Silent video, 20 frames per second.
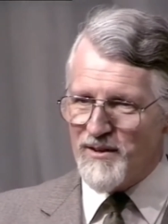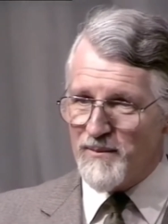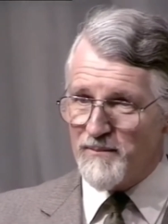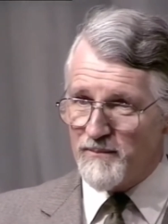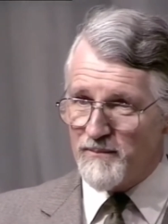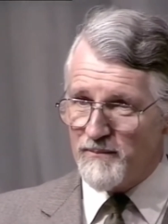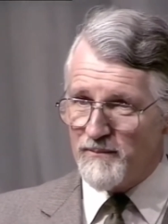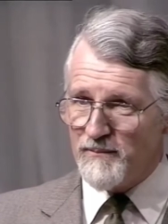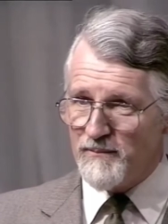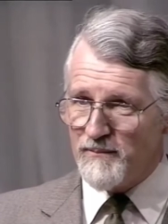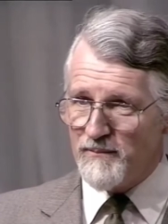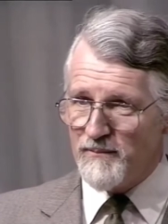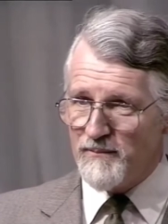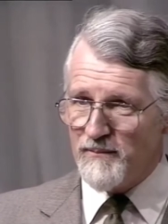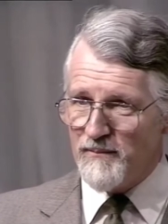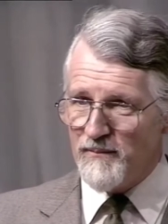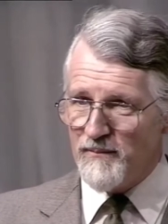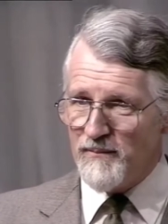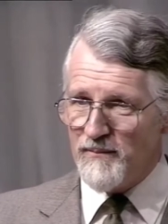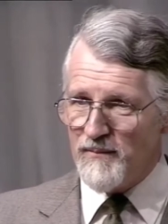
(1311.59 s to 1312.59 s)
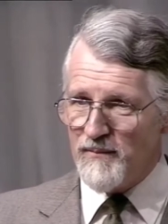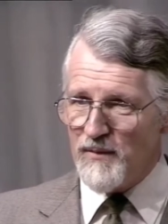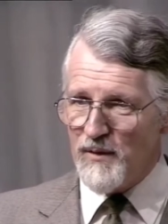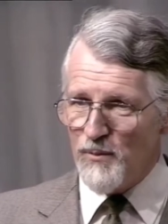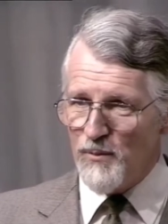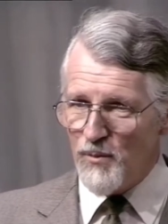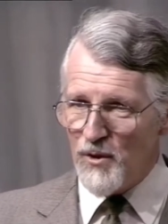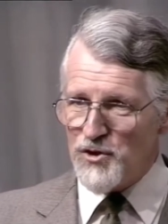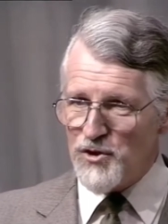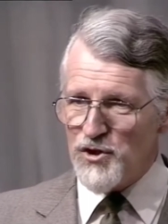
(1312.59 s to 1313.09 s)

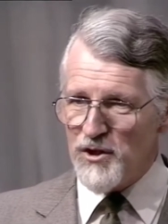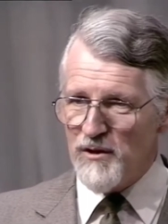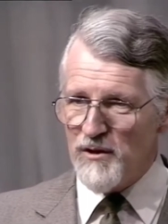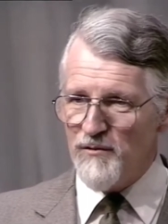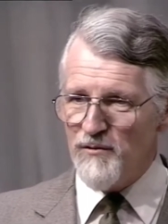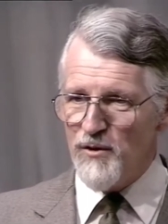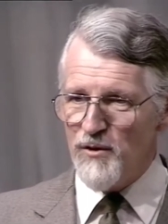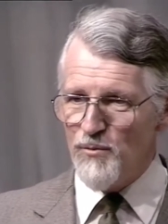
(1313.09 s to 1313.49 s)
The washing of